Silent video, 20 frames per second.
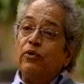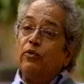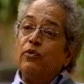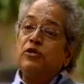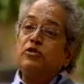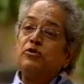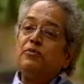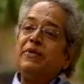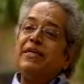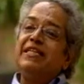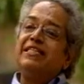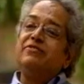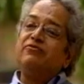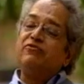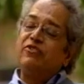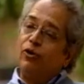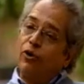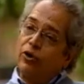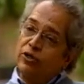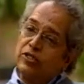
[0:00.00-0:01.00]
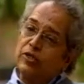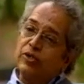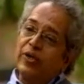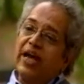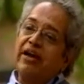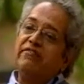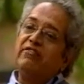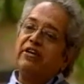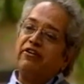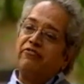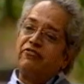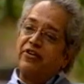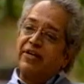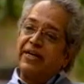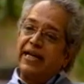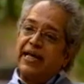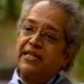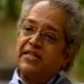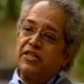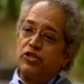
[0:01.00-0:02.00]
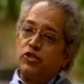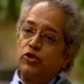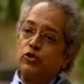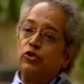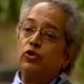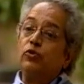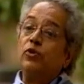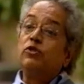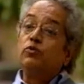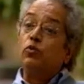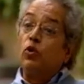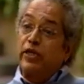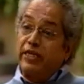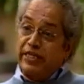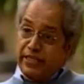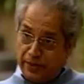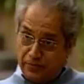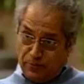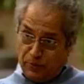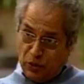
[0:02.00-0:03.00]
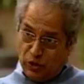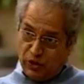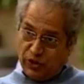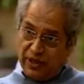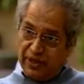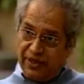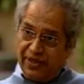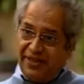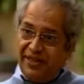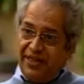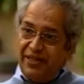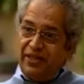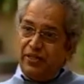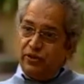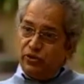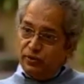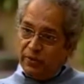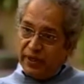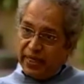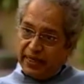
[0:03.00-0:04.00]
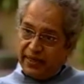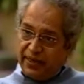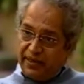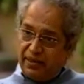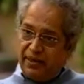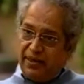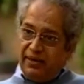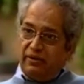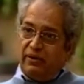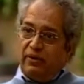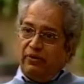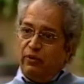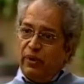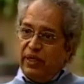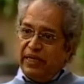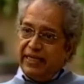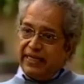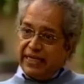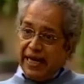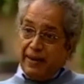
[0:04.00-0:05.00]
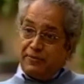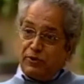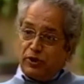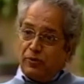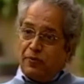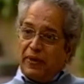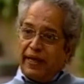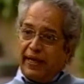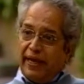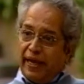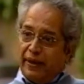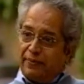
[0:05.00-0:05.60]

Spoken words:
means we also have a different attitude towards what is important, to be where the time should be kept.